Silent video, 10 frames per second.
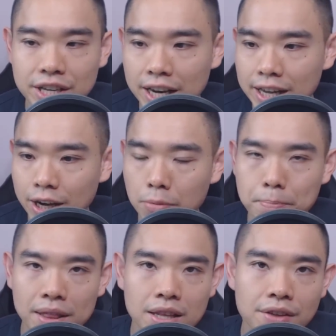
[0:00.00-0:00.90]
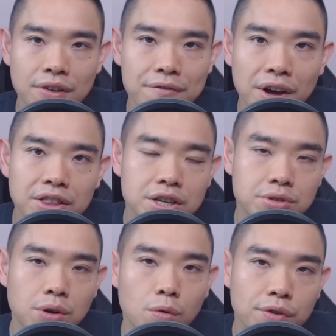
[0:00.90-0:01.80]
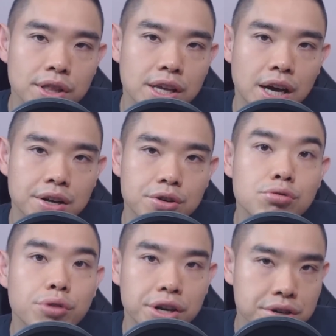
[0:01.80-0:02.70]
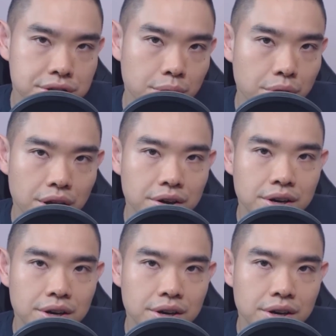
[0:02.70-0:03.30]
getting a competitive advantage, right, over the other traders out there.